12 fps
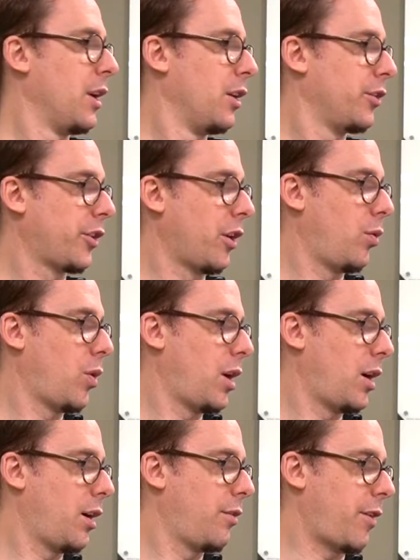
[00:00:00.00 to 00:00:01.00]

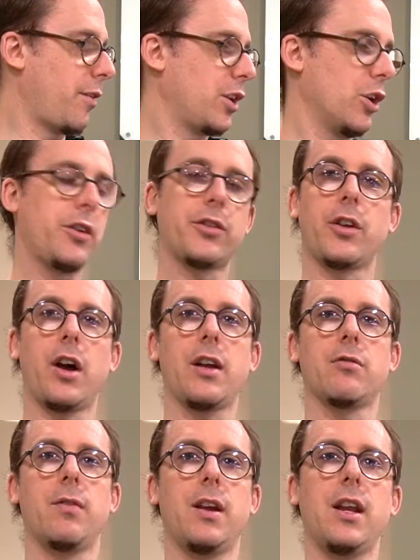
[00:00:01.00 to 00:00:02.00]
So very good, it
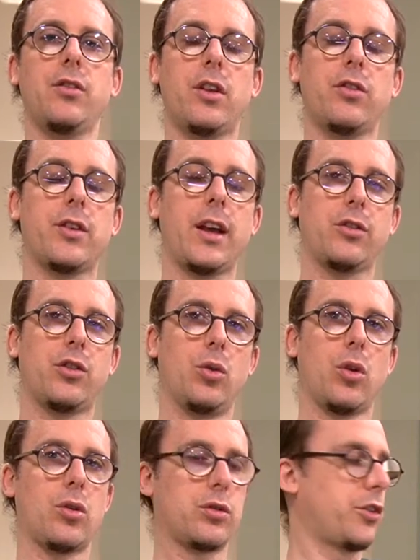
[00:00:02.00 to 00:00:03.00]
started reading, didn't take too
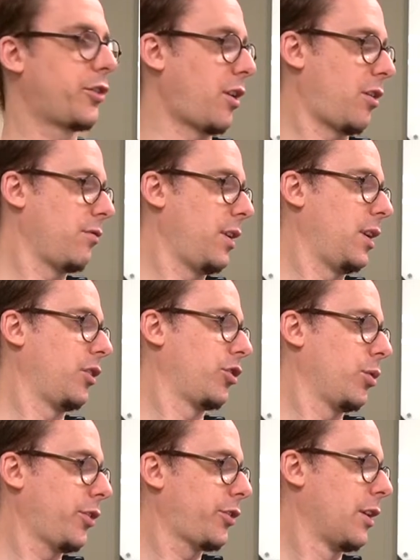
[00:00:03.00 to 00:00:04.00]
long to start reading
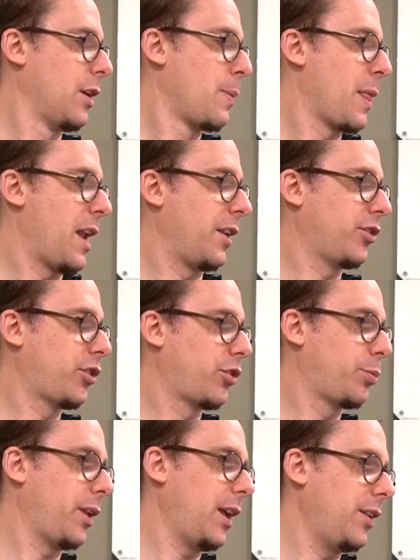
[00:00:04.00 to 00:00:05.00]
to us, and it's
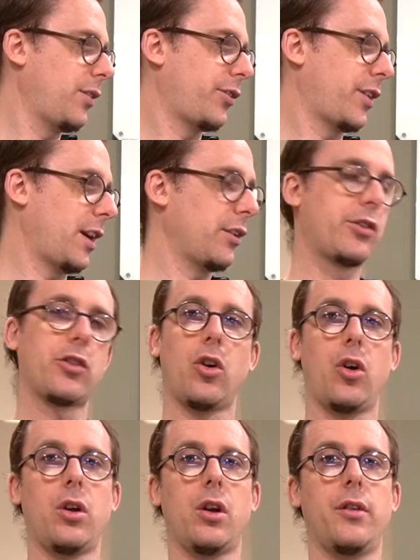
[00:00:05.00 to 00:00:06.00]
displaying the text
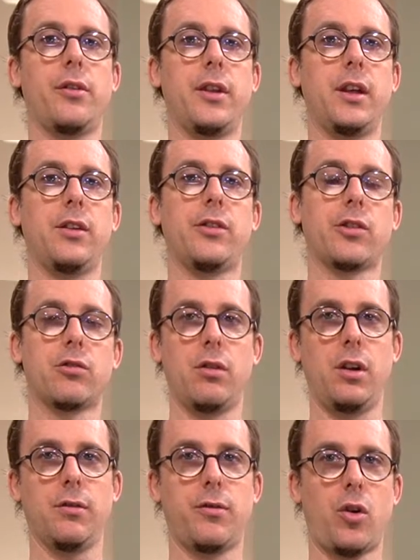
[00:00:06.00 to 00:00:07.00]
on the
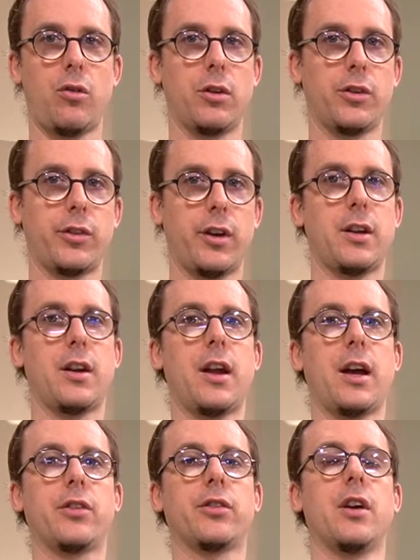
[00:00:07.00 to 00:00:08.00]
screen for us in a
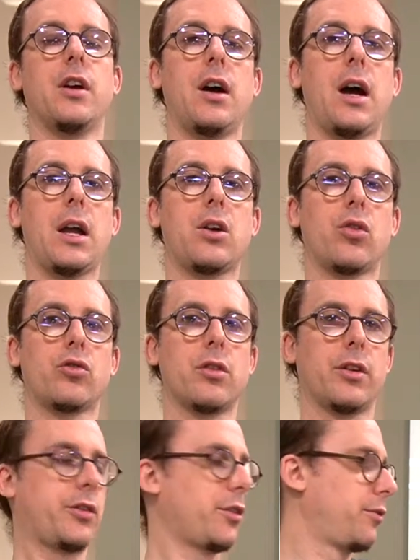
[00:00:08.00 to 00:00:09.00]
nice high
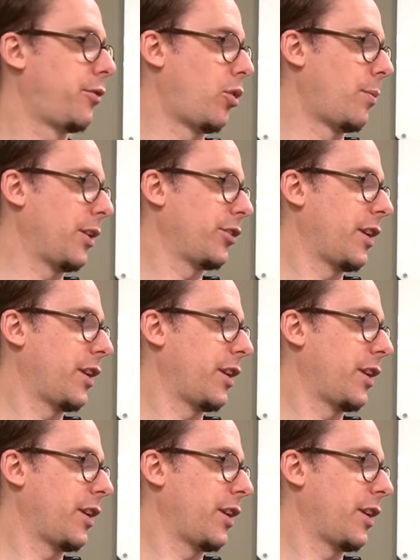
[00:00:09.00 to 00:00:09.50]
contrast format.